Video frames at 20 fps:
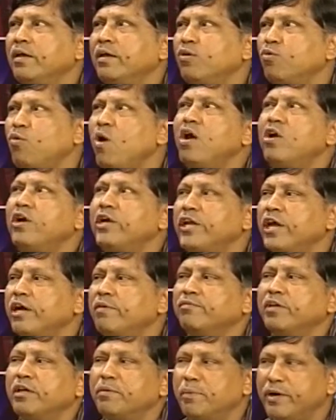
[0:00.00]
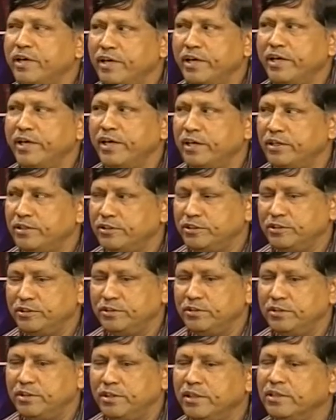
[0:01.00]
quality of their
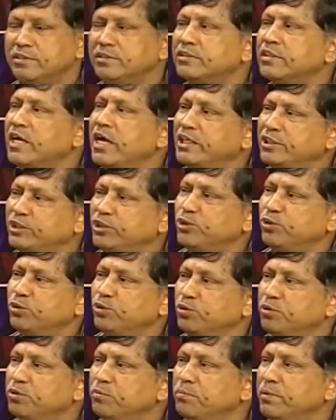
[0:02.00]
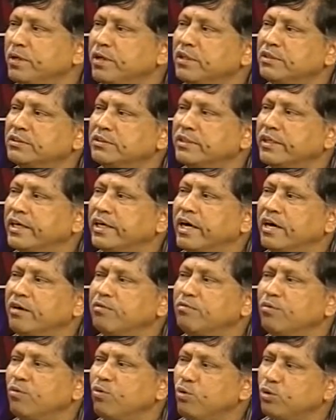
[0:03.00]
materials is assured because they
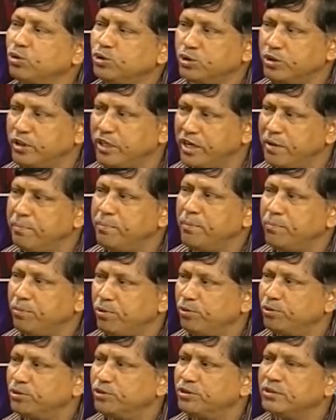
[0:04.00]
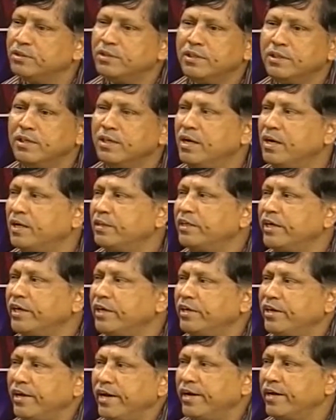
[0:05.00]
have course team approach.
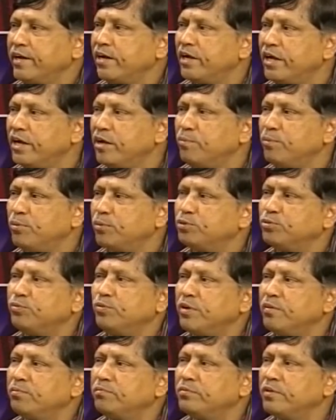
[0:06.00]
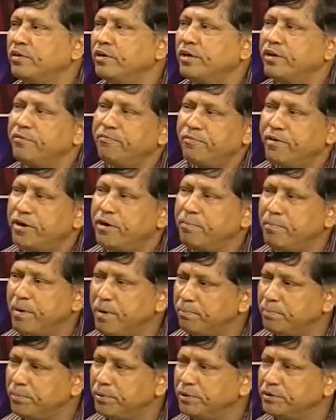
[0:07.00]
They take inputs from different
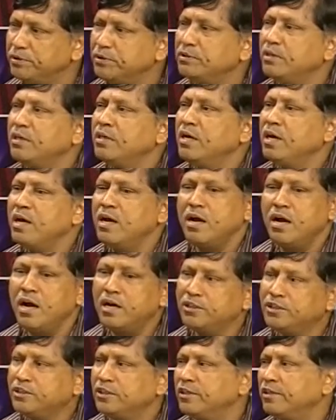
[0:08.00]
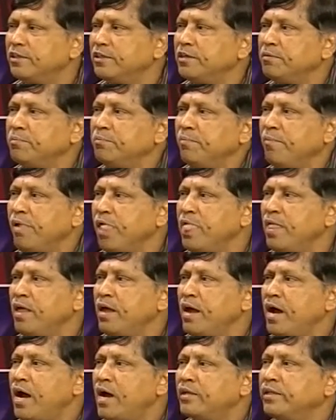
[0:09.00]
members, consider them,
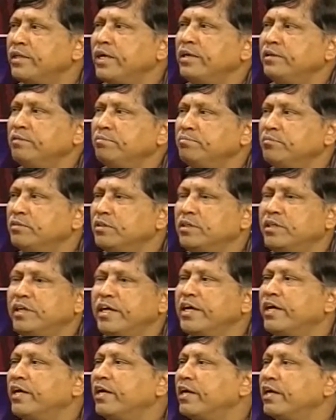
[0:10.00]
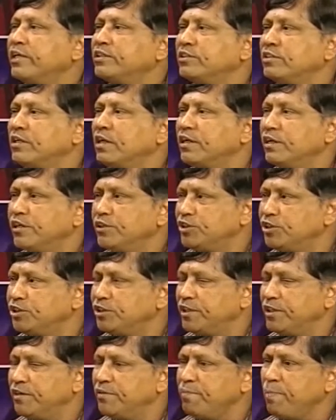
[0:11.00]
and then take a rational
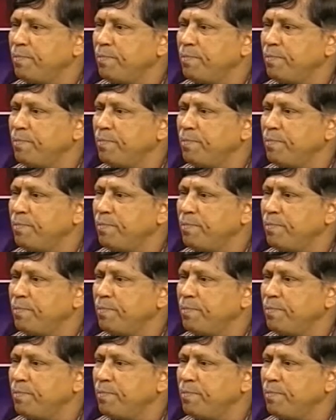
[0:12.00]
decision.